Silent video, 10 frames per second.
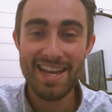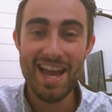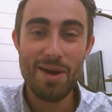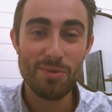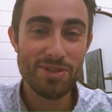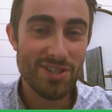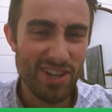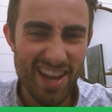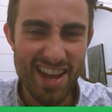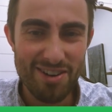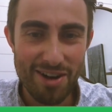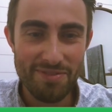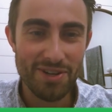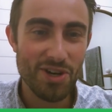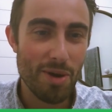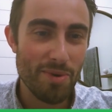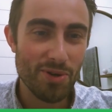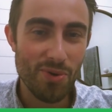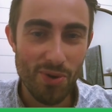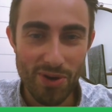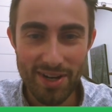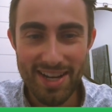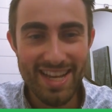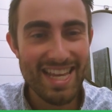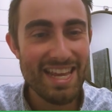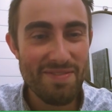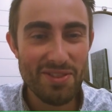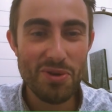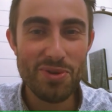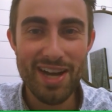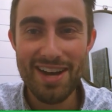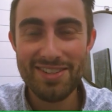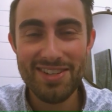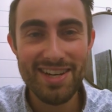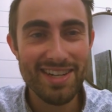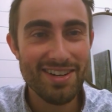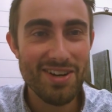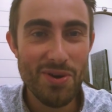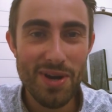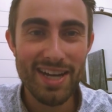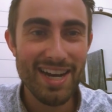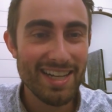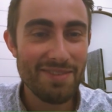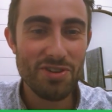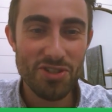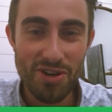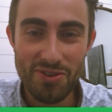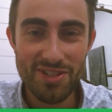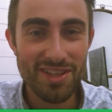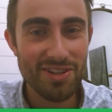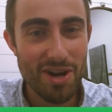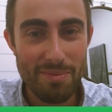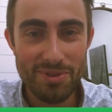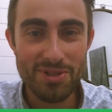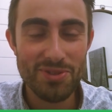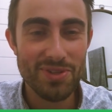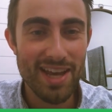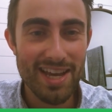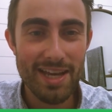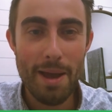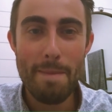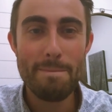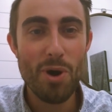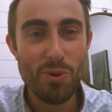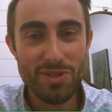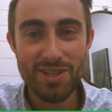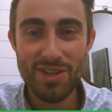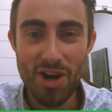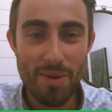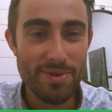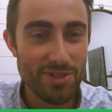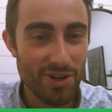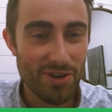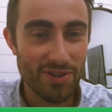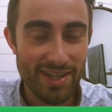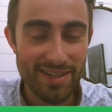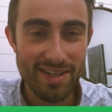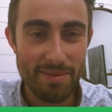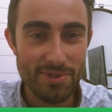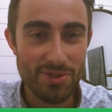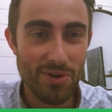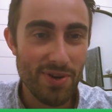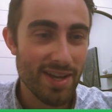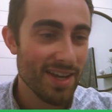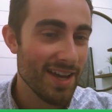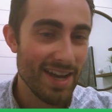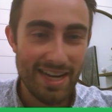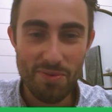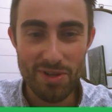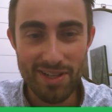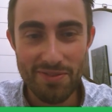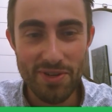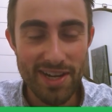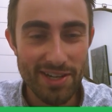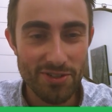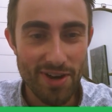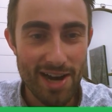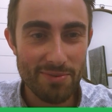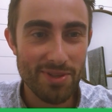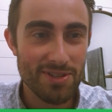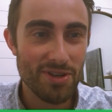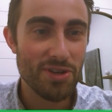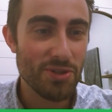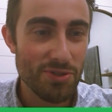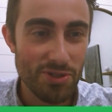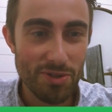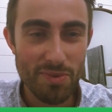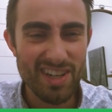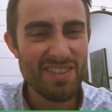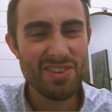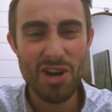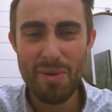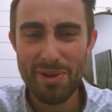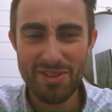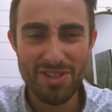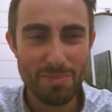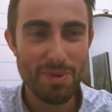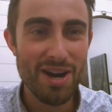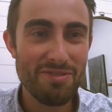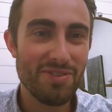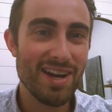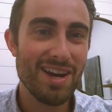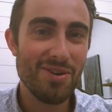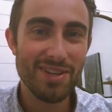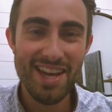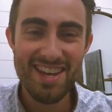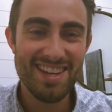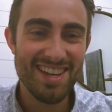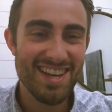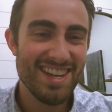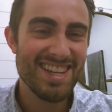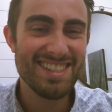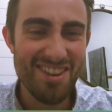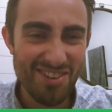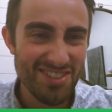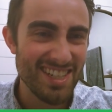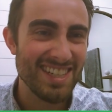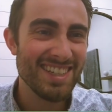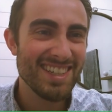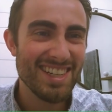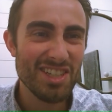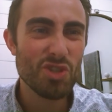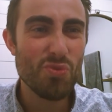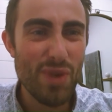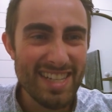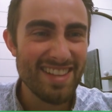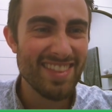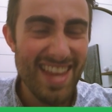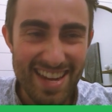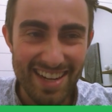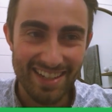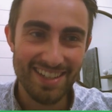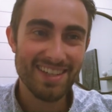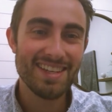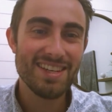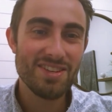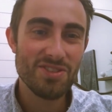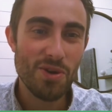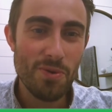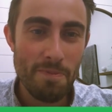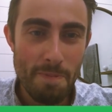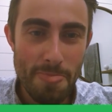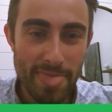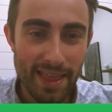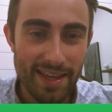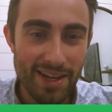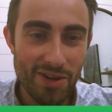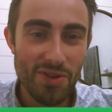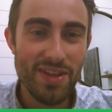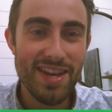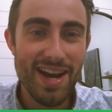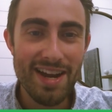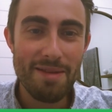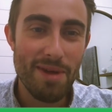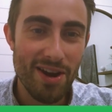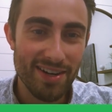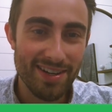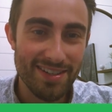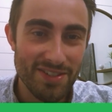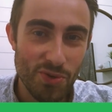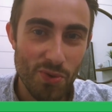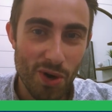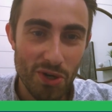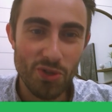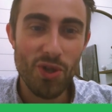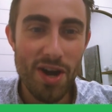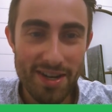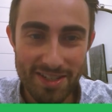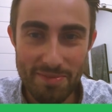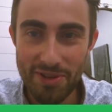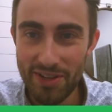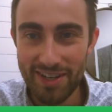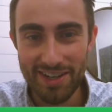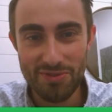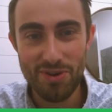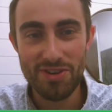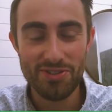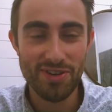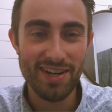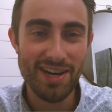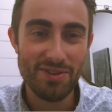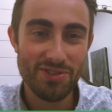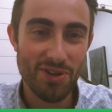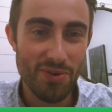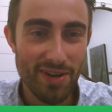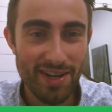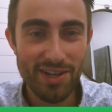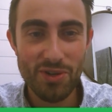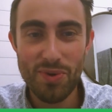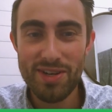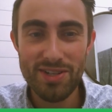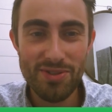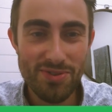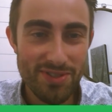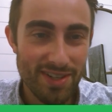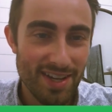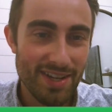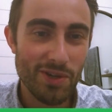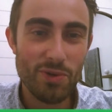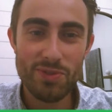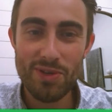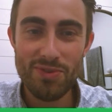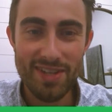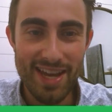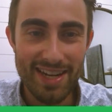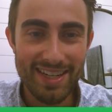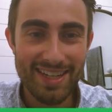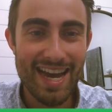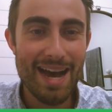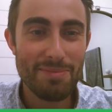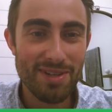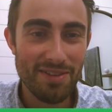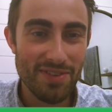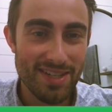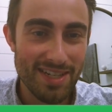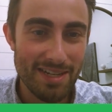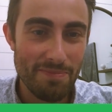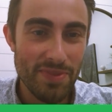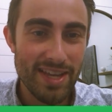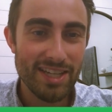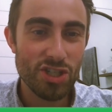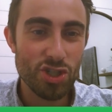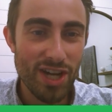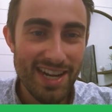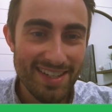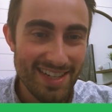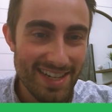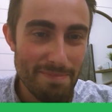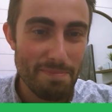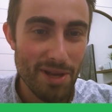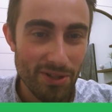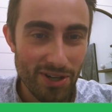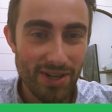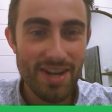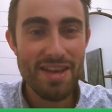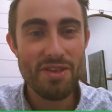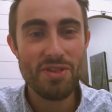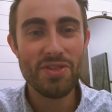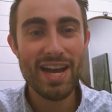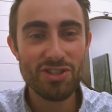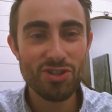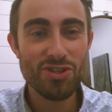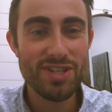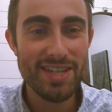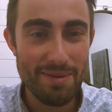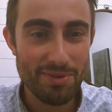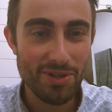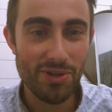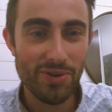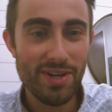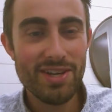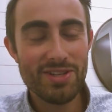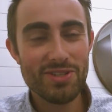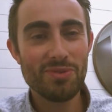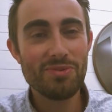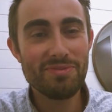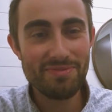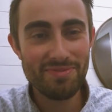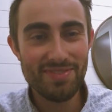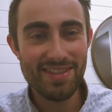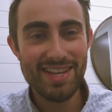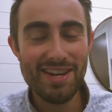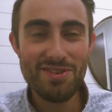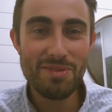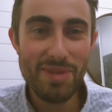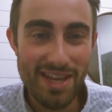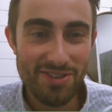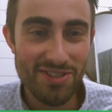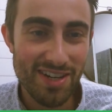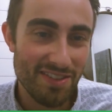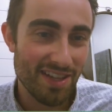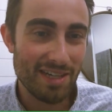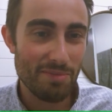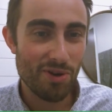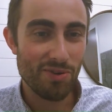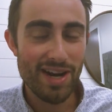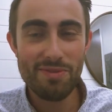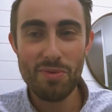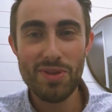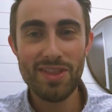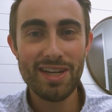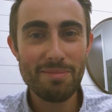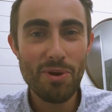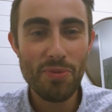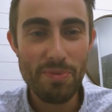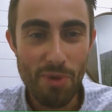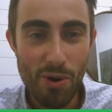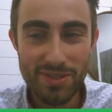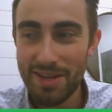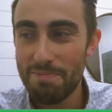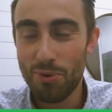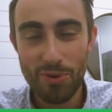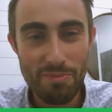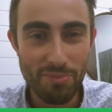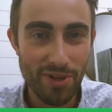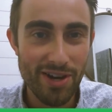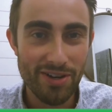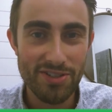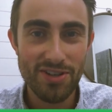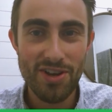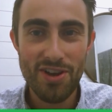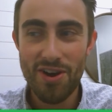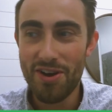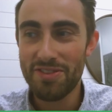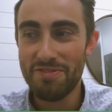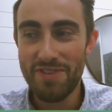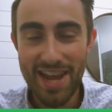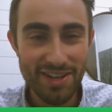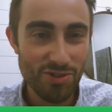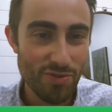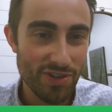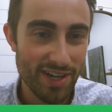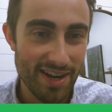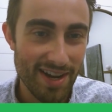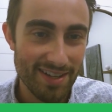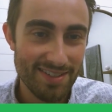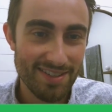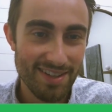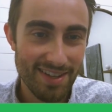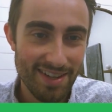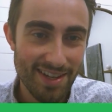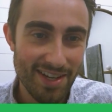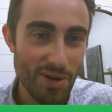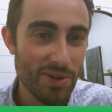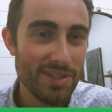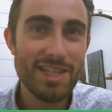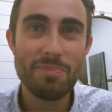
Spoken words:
And we're still going to end off in comment corner. Even though Kyle's not here, I got to give a shout out to the commenters, okay? Posting comments on our latest episode. Again, we love when you interact with us on YouTube. You can even comment on Spotify now, okay? Technology, it's a crazy thing. So here are the 9 Americans who are locks to be on the Canucks roster right now. So Quinn Hughes goes without saying, captain of the team. JT Miller, Thatcher Demko. So here's something interesting to think about, right? When we think about the most important players on the Vancouver Canucks, Elias